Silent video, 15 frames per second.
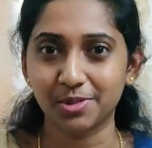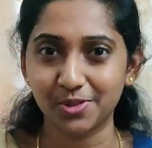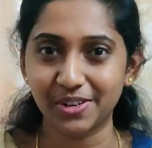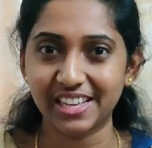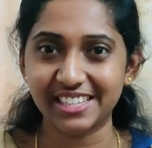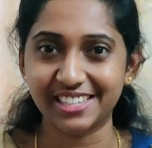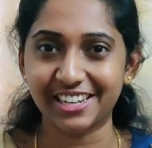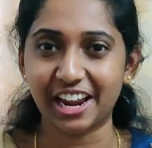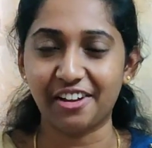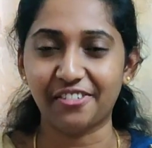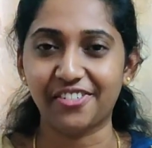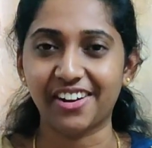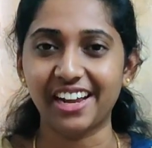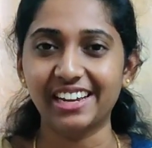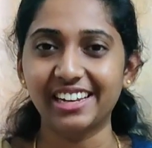today's
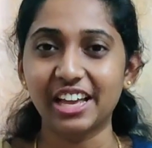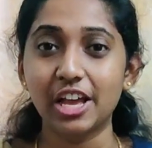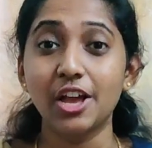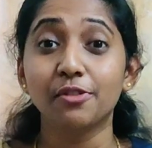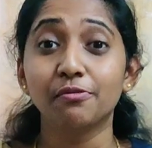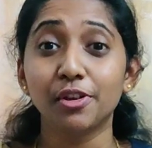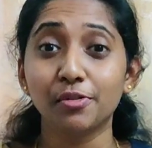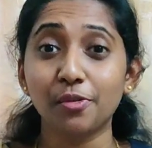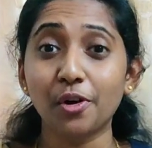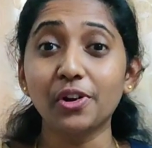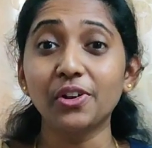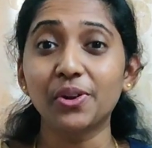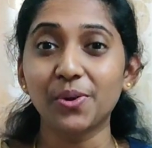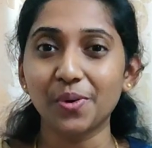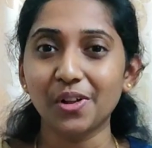craft, right? We
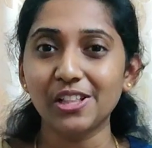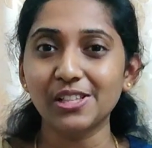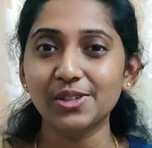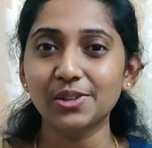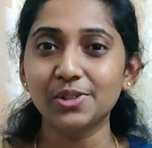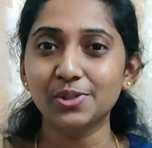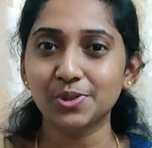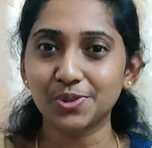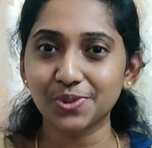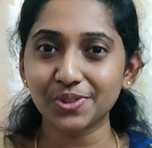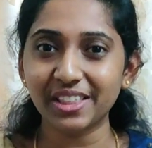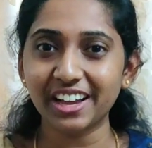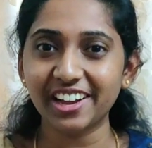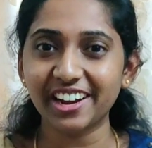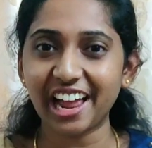want you also to do
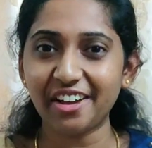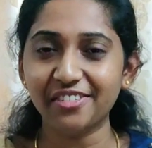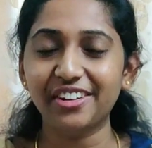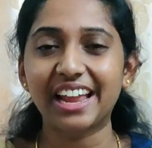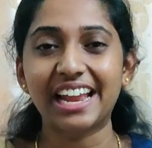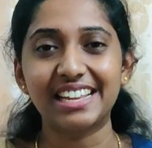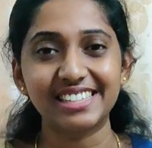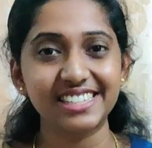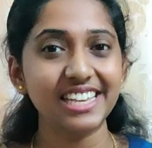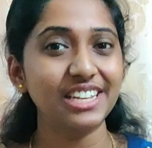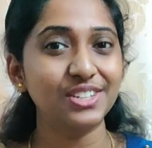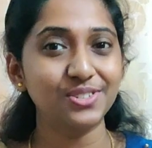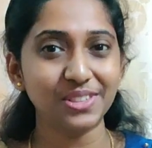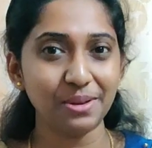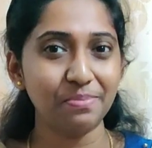the craft and send
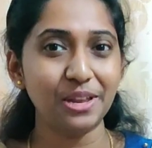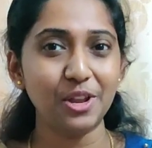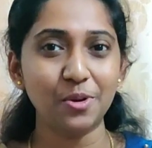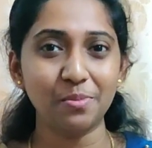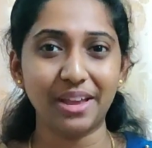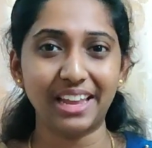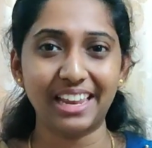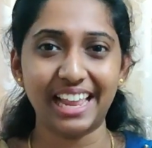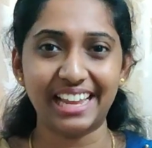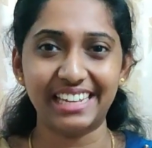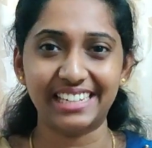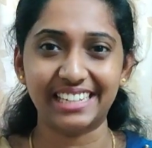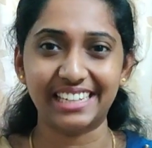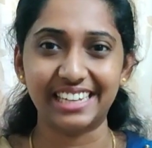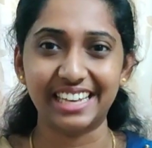to the below mail
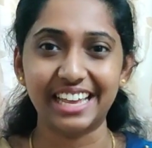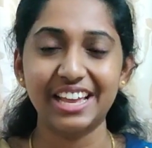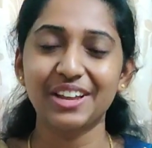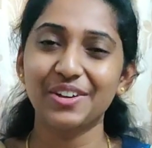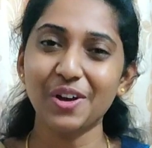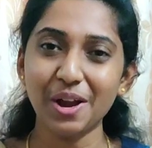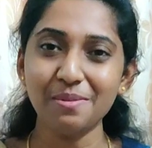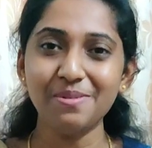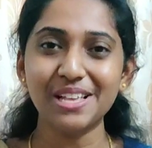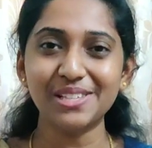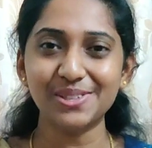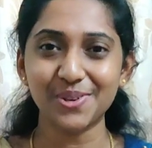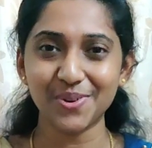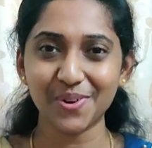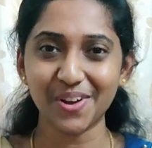ID. God
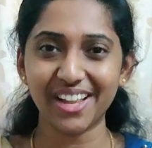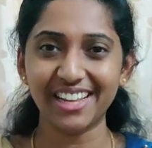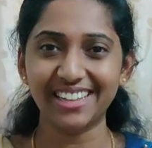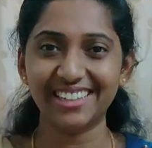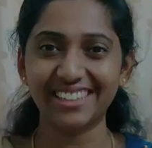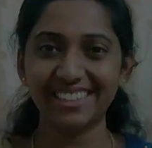bless you all.